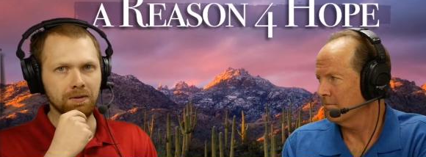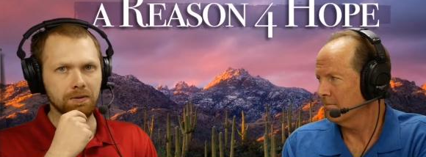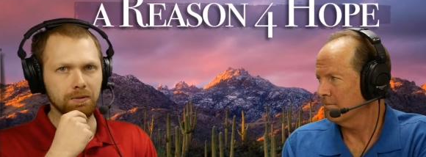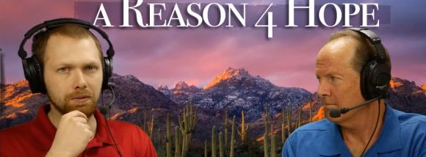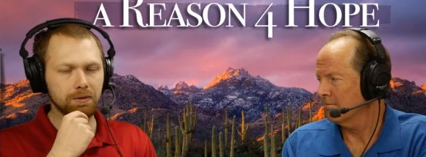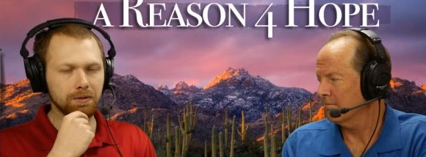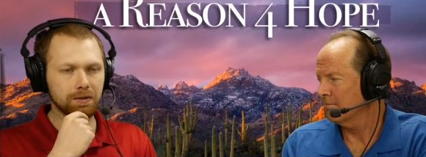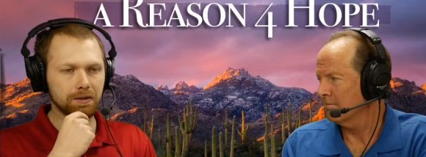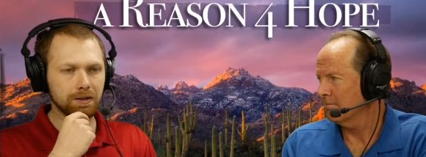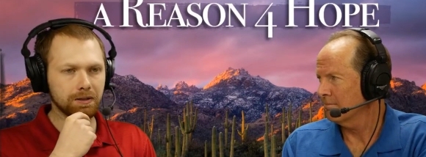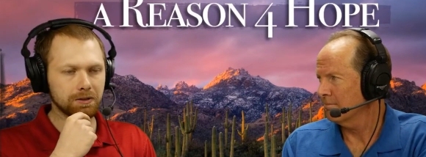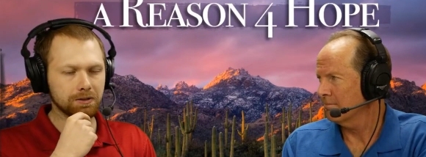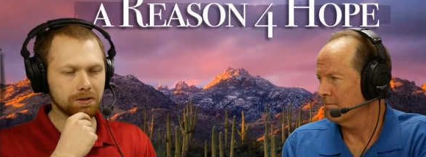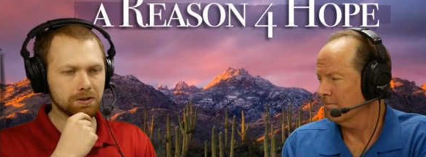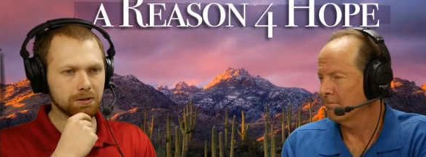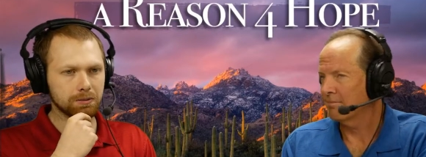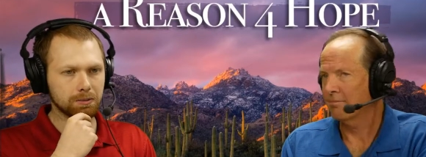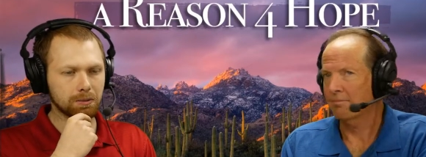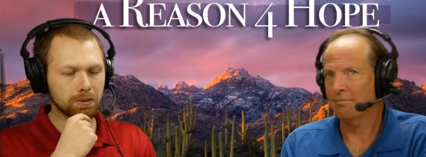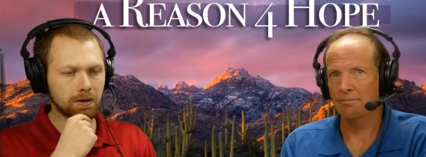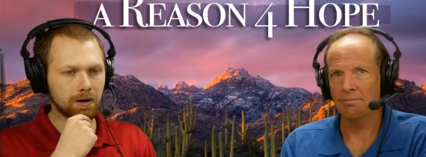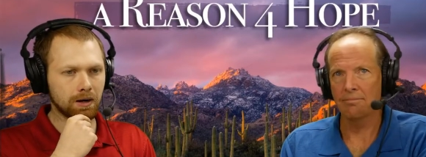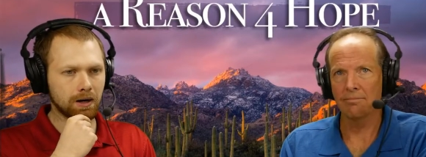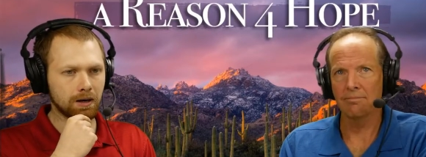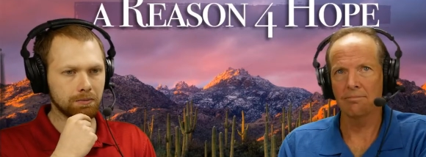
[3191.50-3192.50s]
Speaker 1: Well, here's the
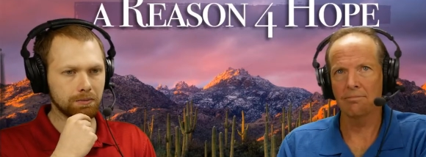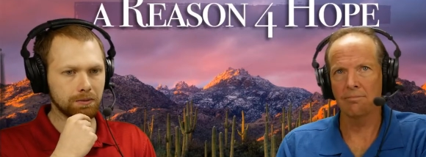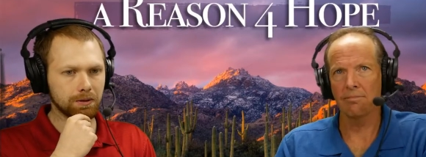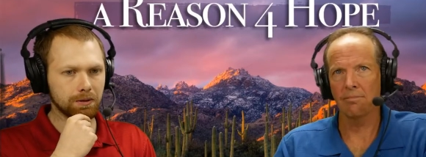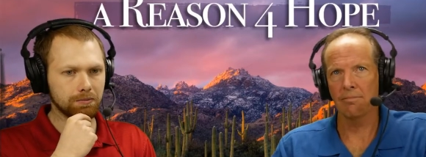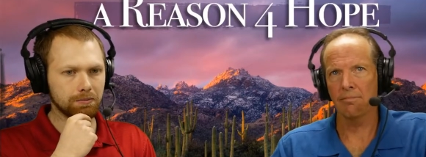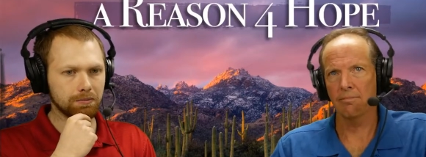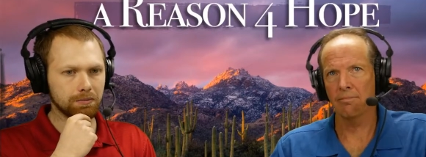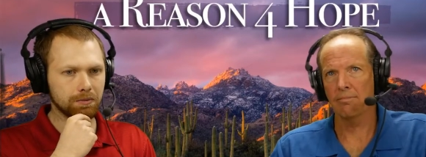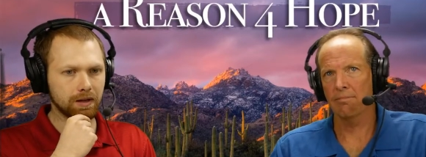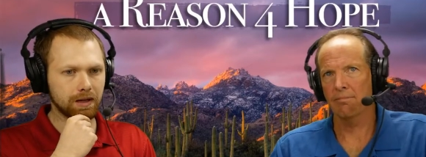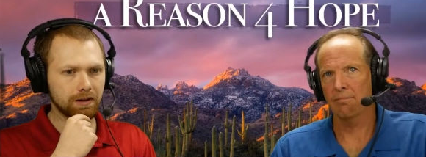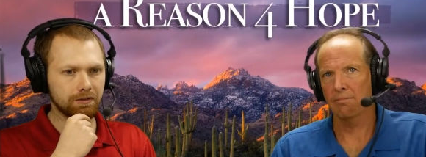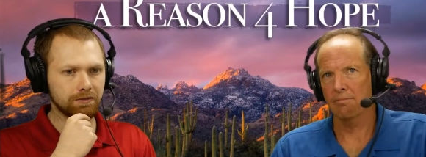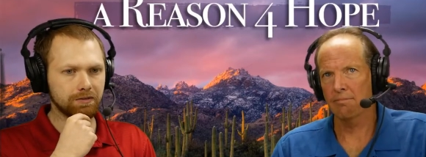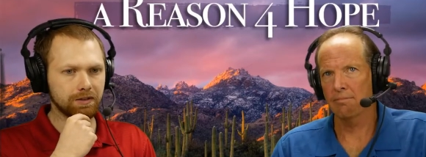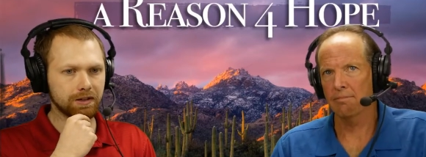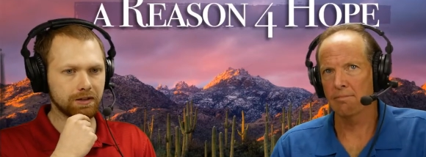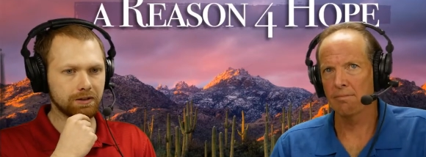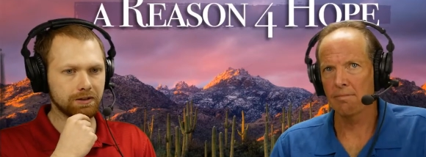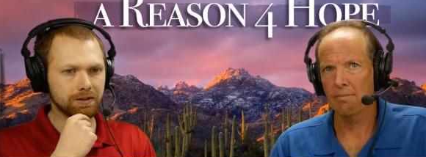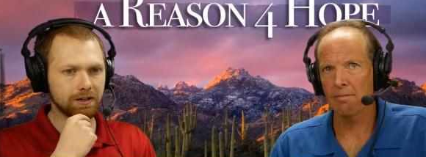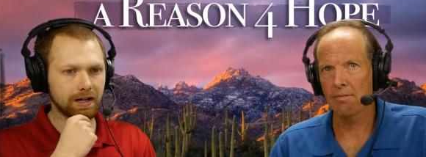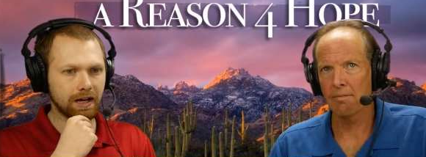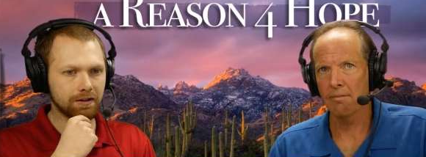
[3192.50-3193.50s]
problem. If
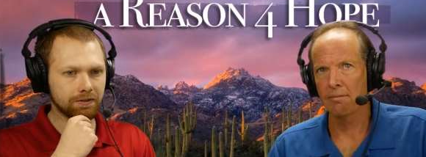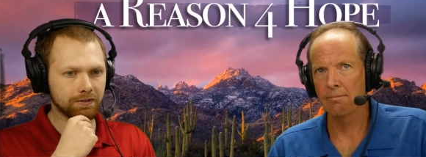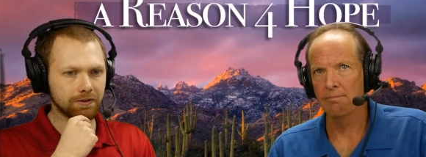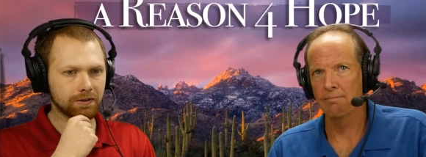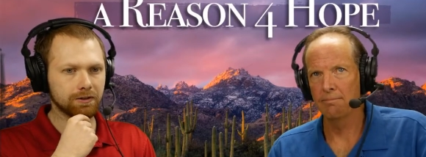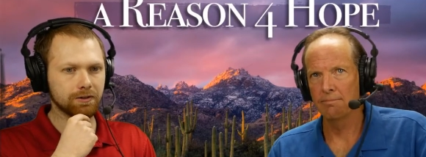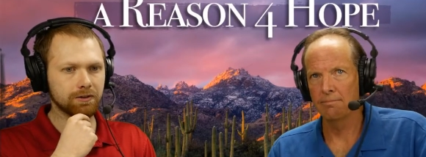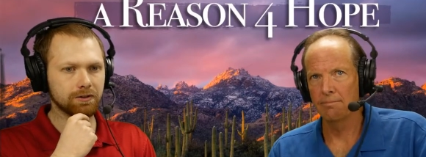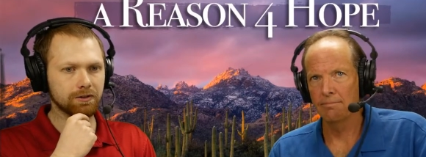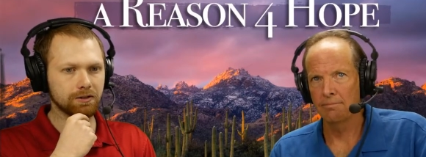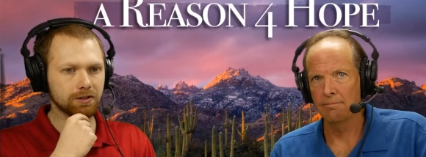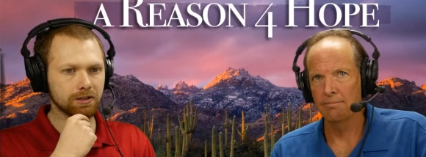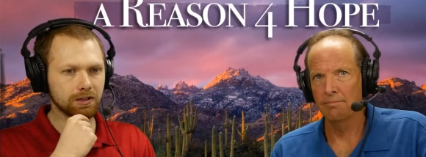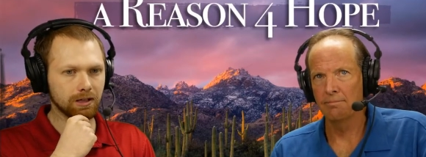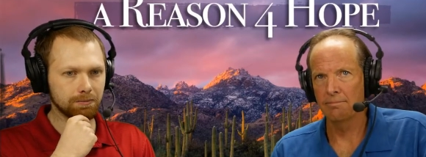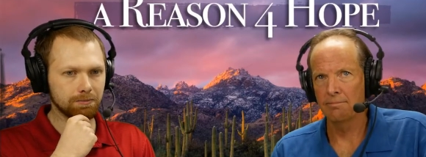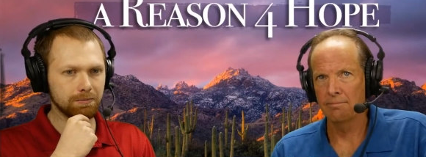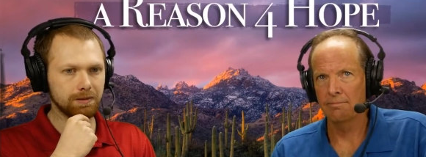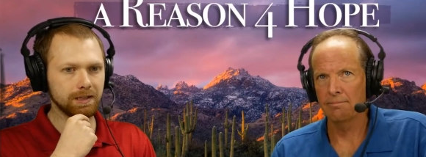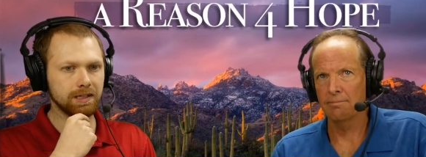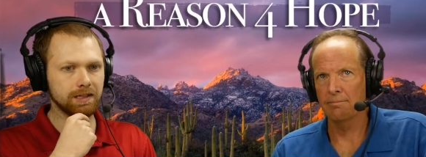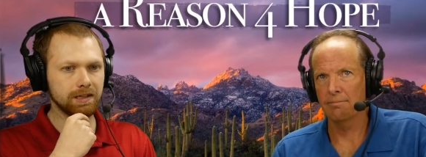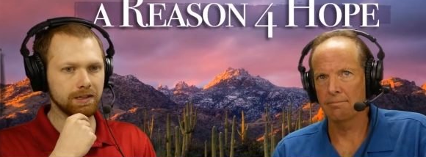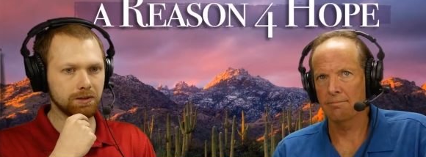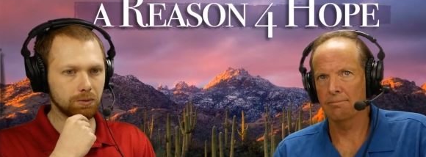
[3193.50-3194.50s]
there's ever
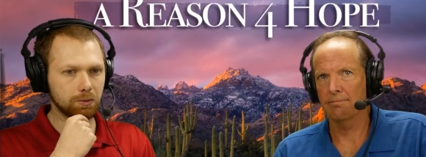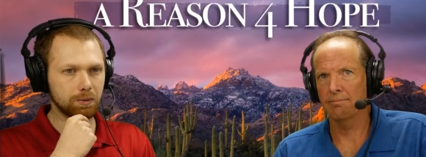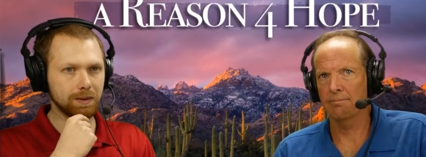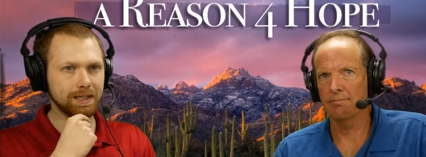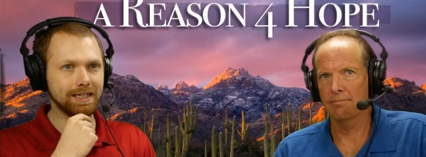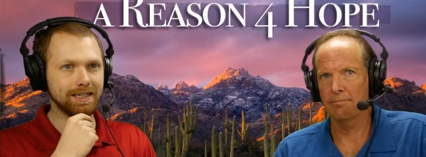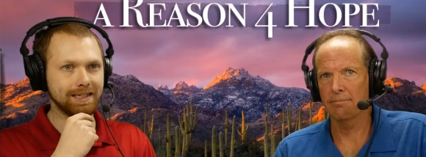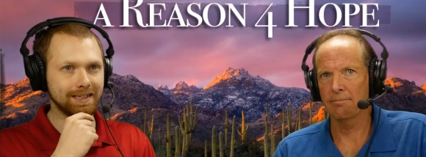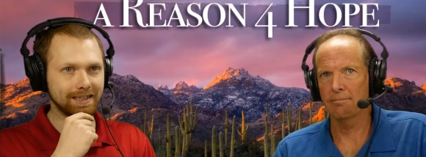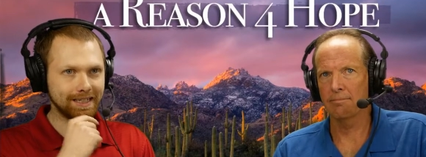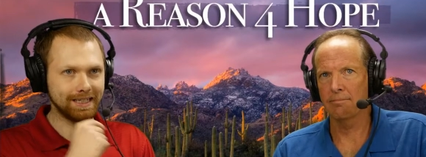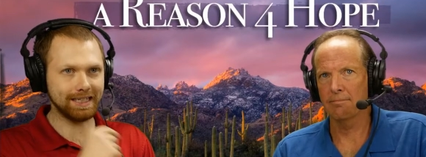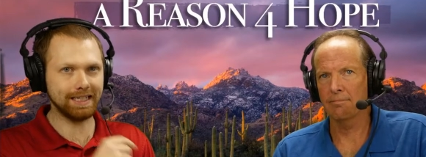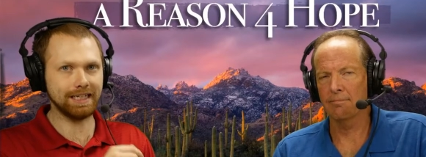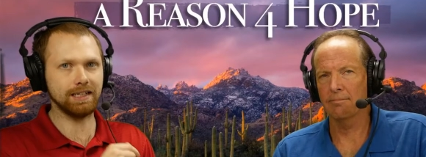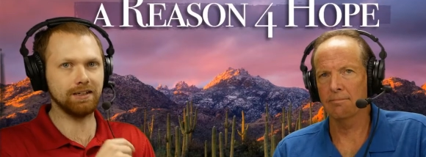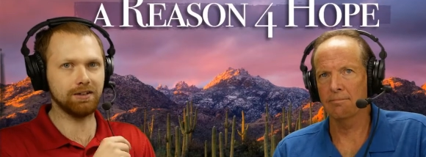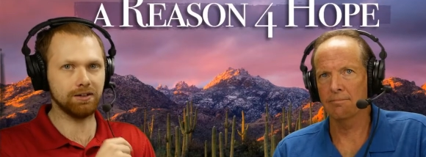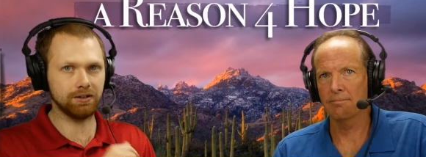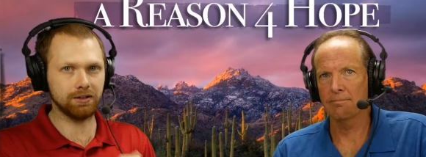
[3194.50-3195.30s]
something that we need to